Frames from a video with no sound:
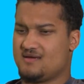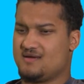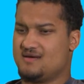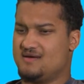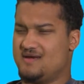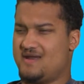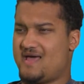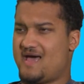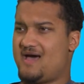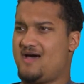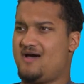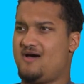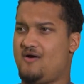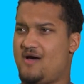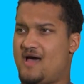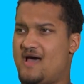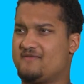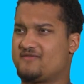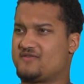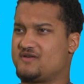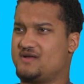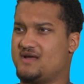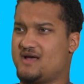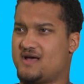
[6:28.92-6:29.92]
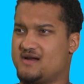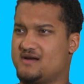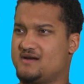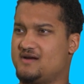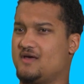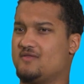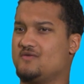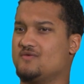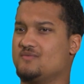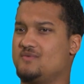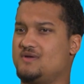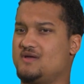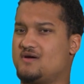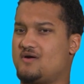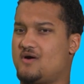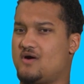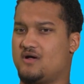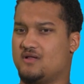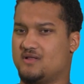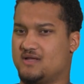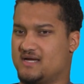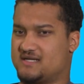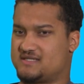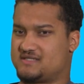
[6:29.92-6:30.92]
now after he got another
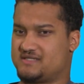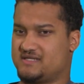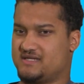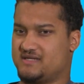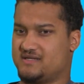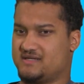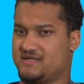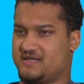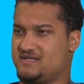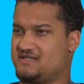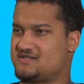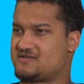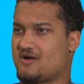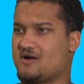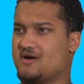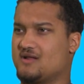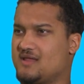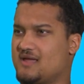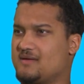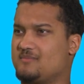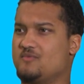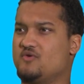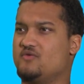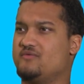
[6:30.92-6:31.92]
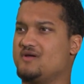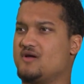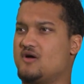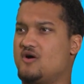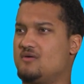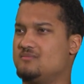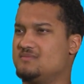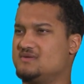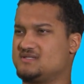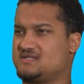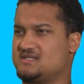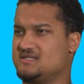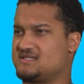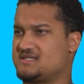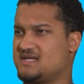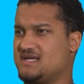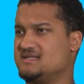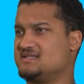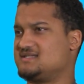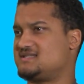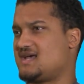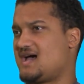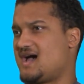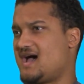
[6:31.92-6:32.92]
recall election, he started like moving homelessness
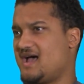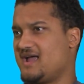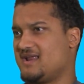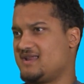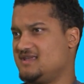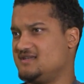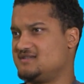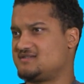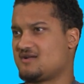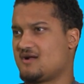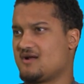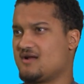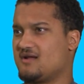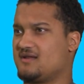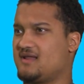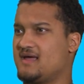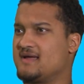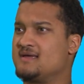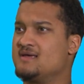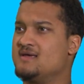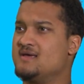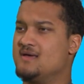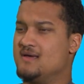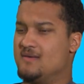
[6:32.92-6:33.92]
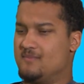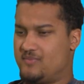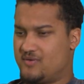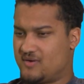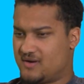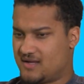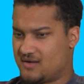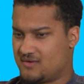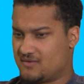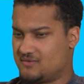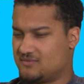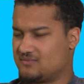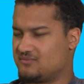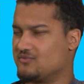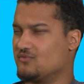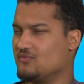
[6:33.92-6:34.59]
inside. He started like putting